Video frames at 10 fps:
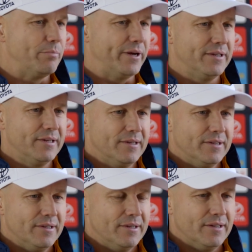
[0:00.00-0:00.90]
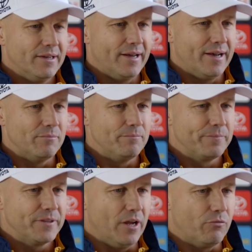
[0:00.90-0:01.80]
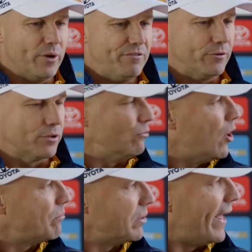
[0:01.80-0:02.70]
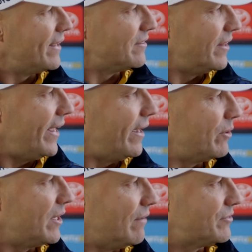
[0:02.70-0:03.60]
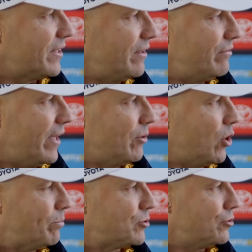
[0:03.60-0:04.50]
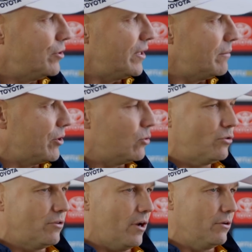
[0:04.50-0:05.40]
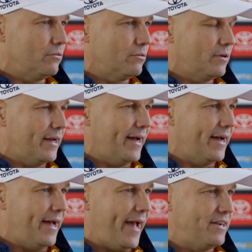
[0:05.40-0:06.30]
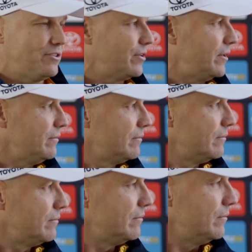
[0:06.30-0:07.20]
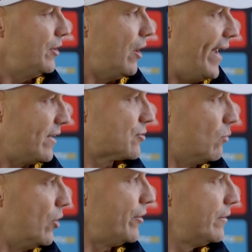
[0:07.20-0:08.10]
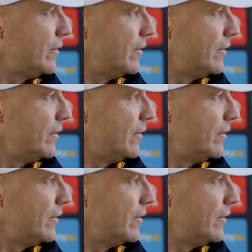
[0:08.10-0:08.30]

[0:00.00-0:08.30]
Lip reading: But if we feel the right players there, we'd love to give them an opportunity, but also add to our squad.